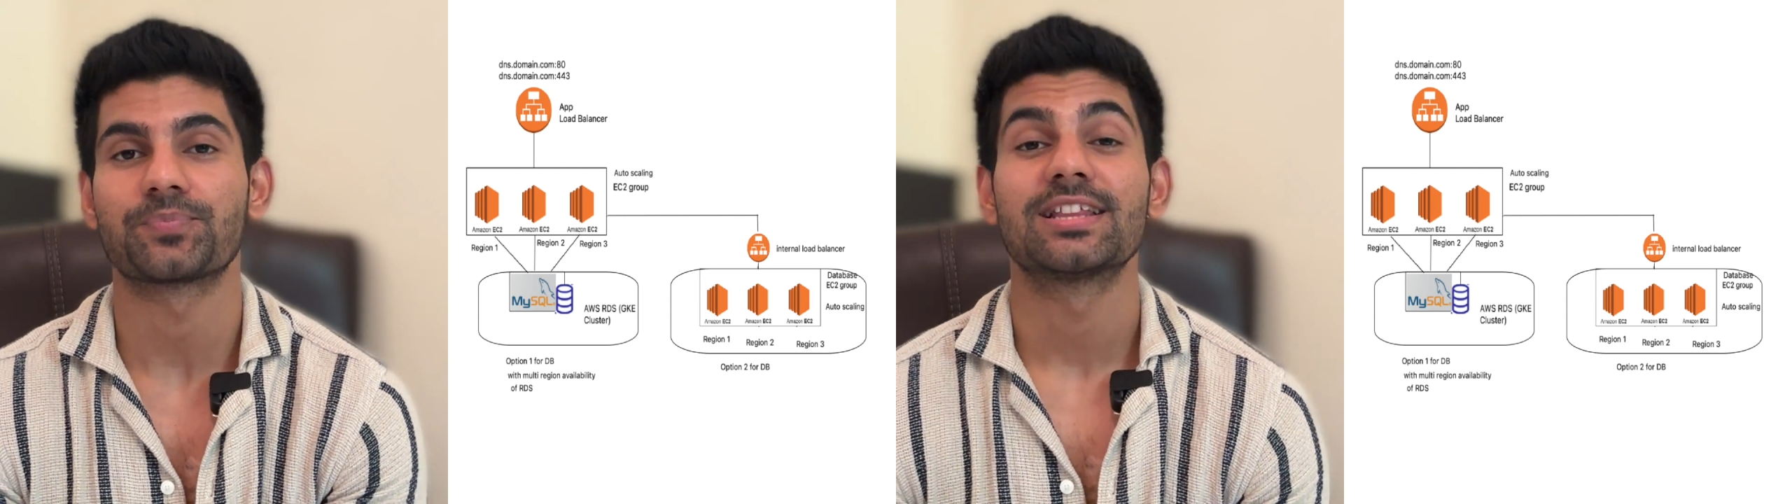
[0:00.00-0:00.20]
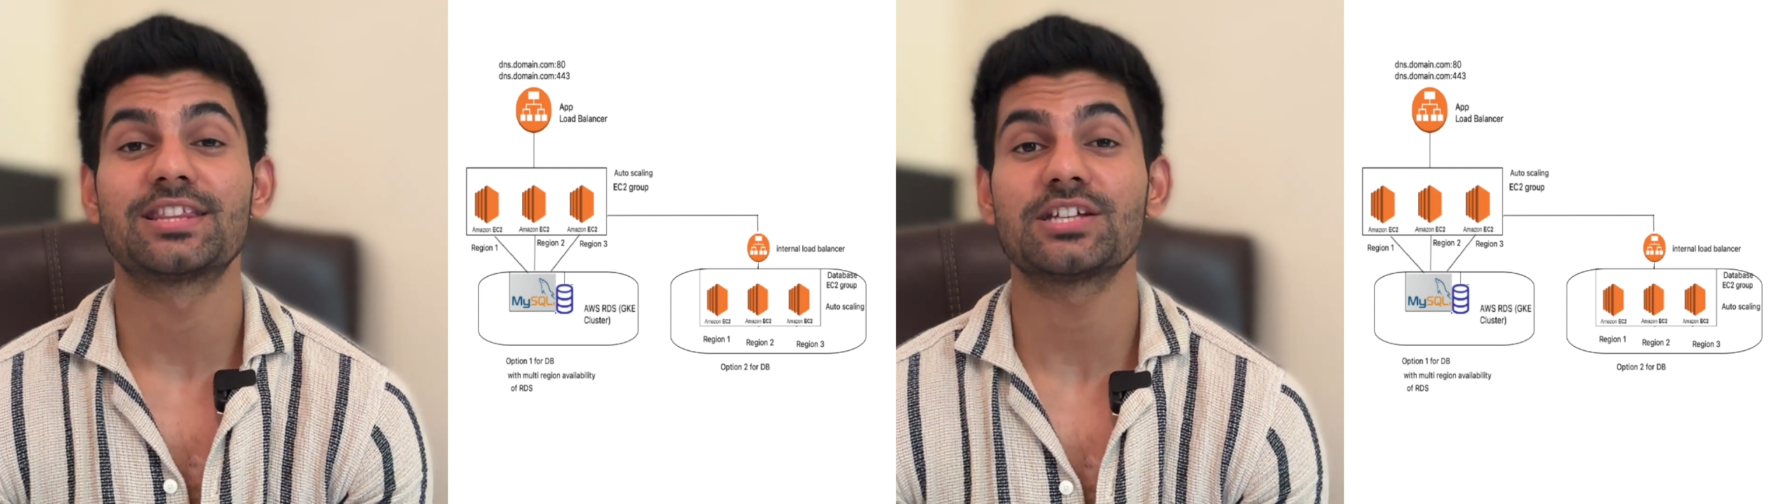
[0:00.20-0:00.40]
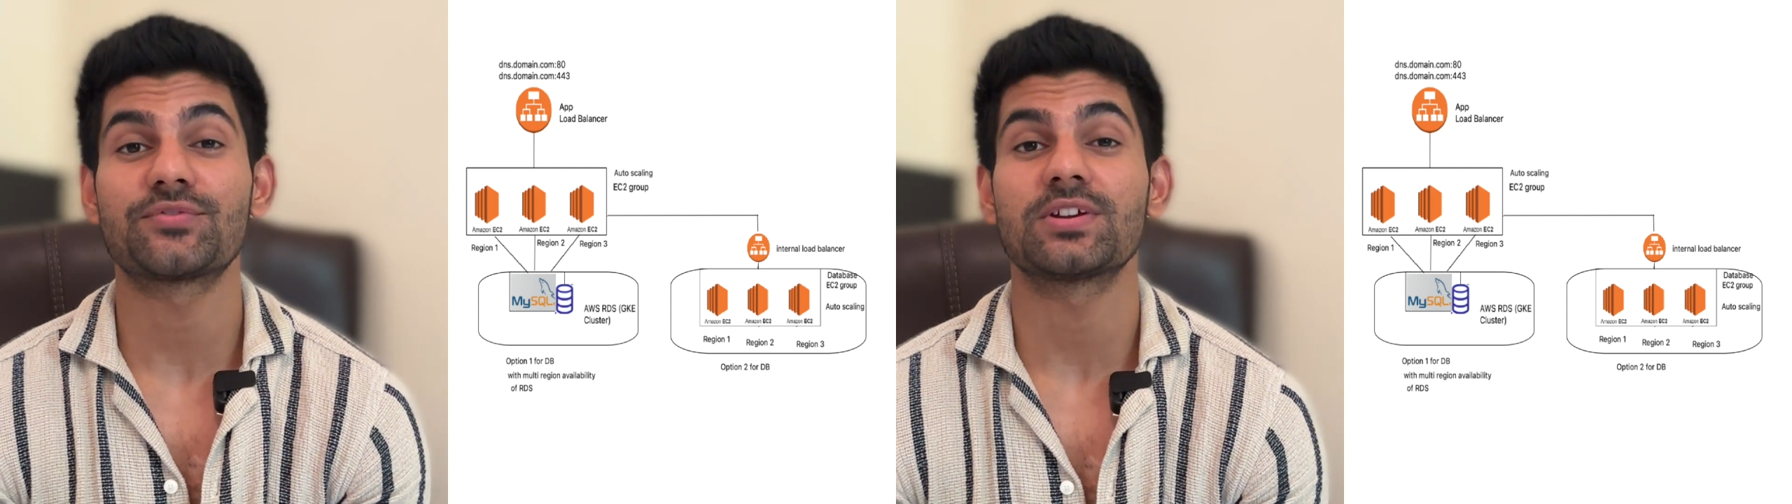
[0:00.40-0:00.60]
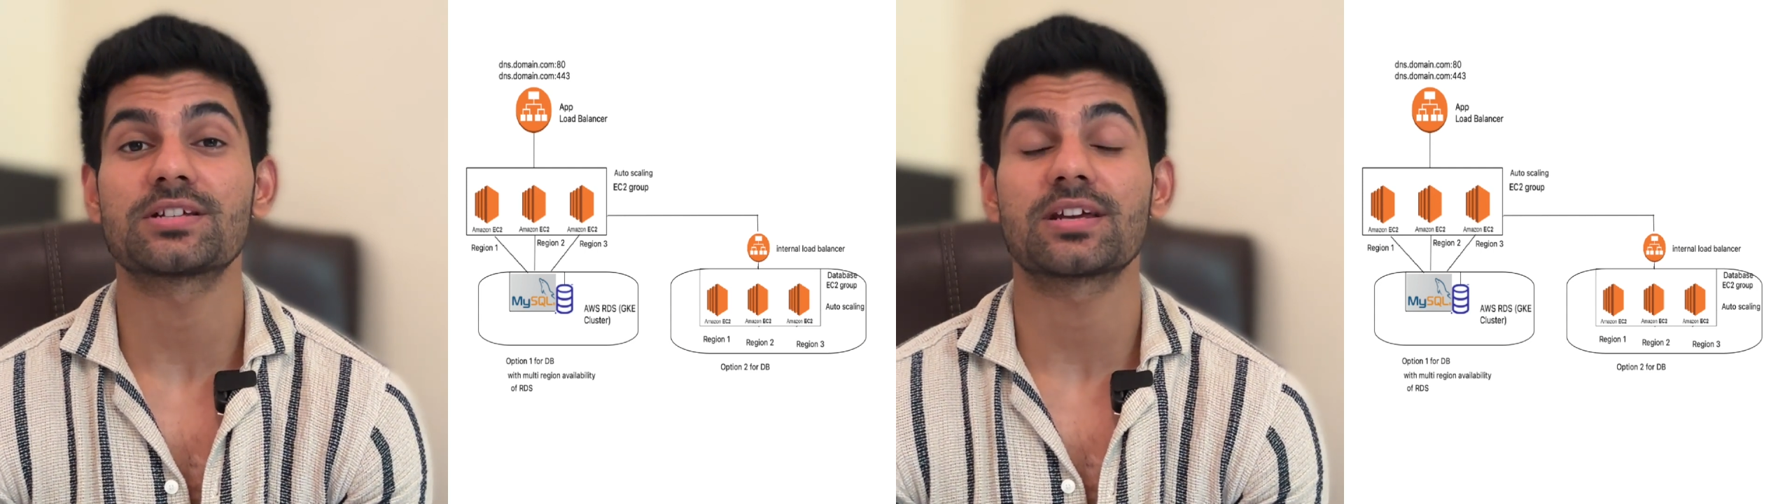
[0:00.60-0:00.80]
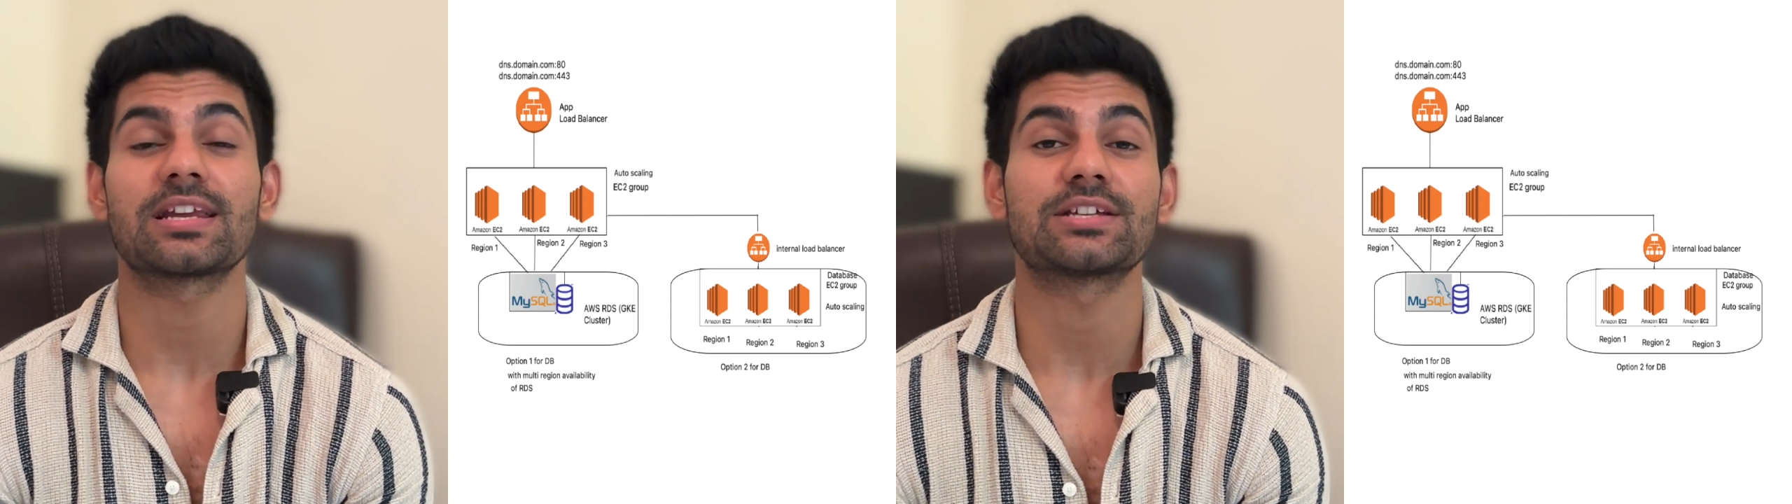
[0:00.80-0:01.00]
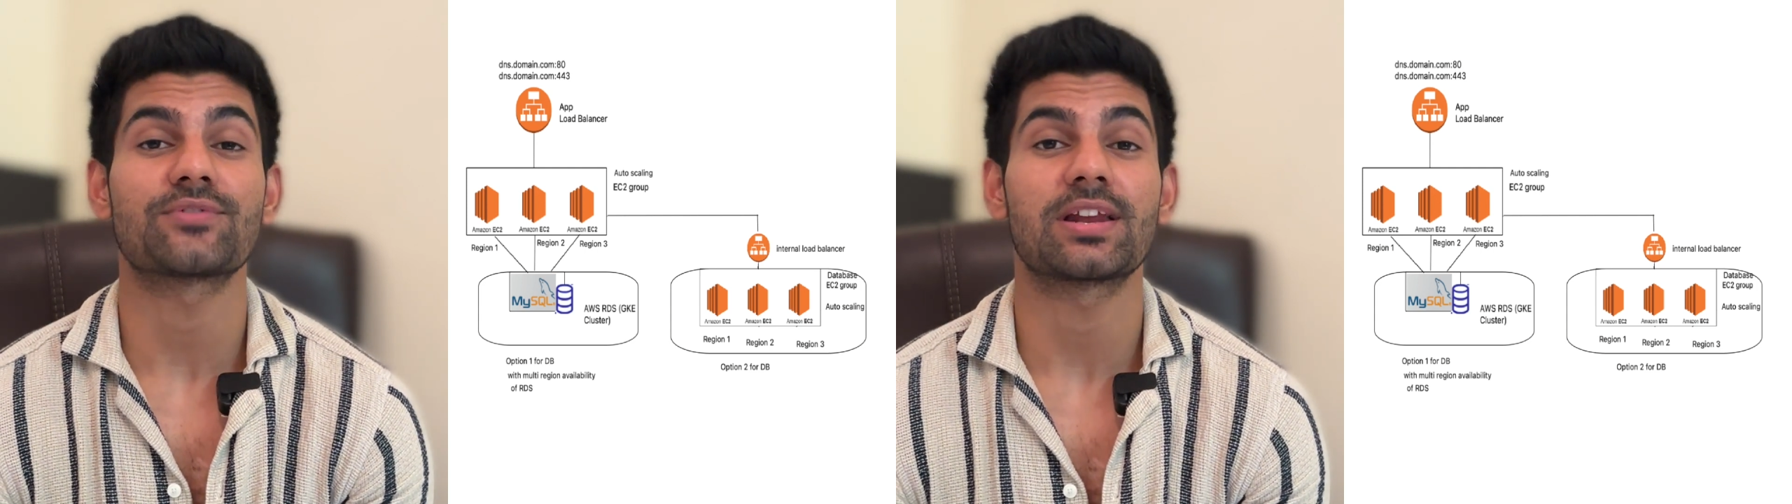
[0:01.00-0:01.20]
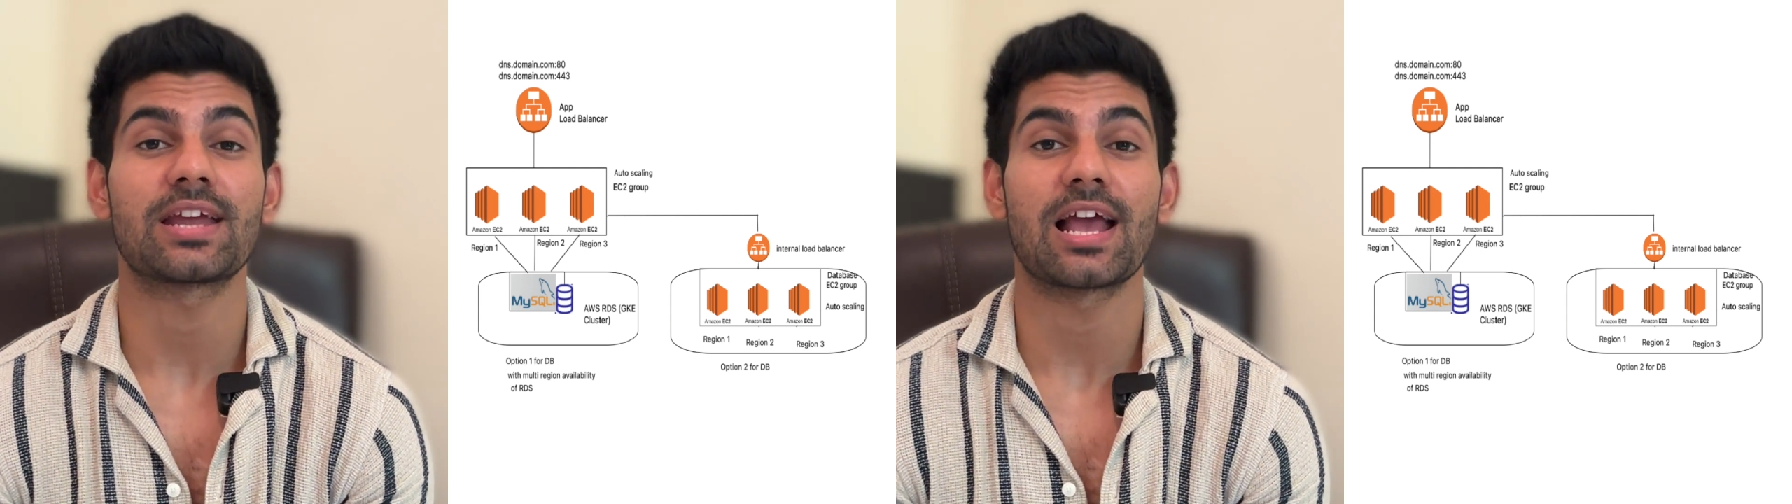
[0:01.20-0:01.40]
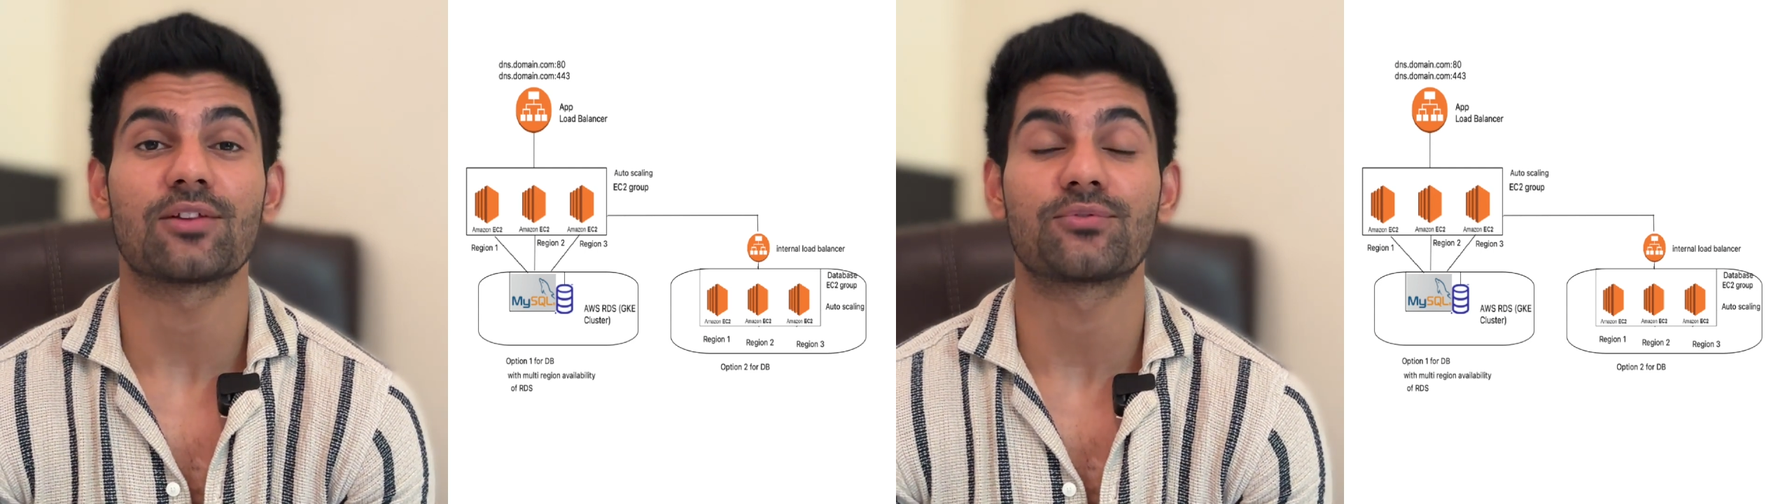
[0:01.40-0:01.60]
This feature is very
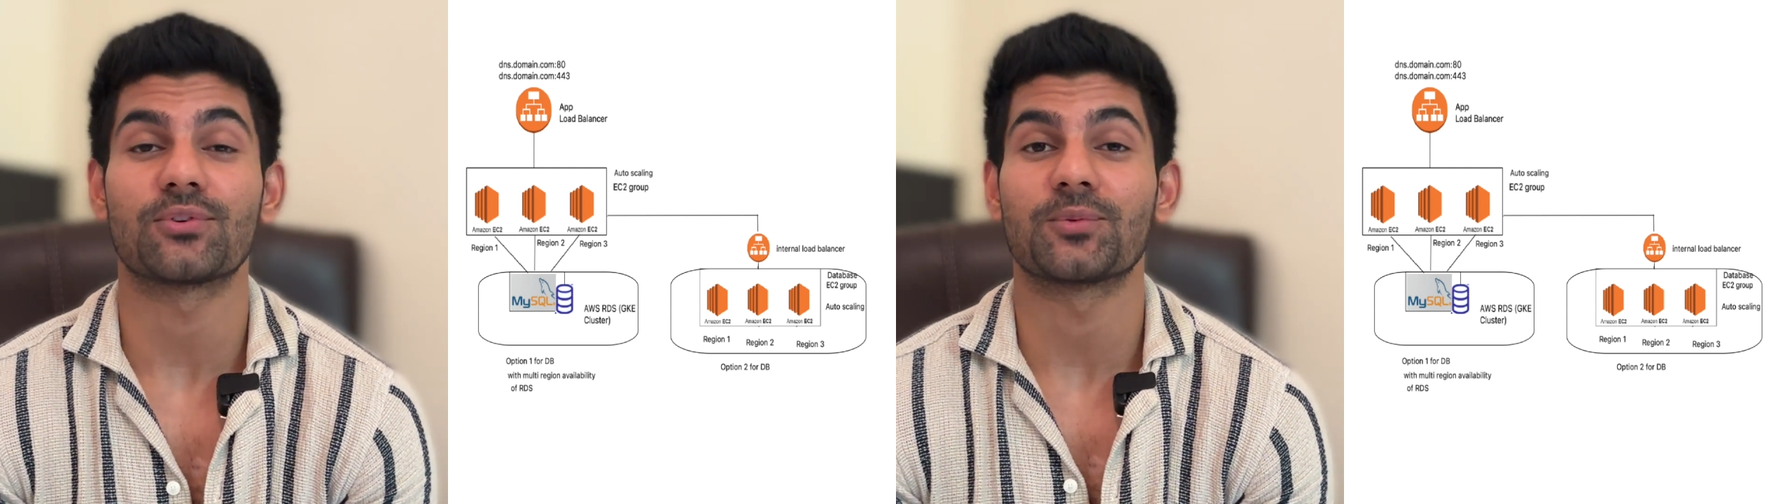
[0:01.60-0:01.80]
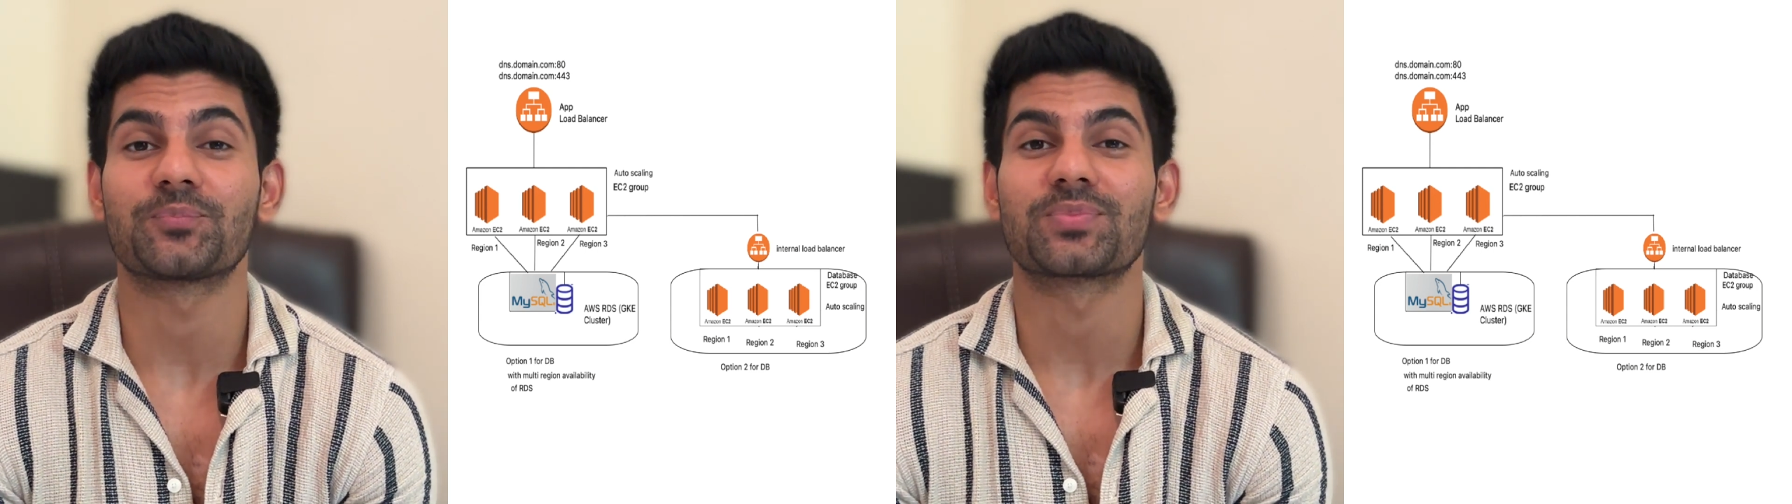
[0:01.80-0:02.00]
helpful.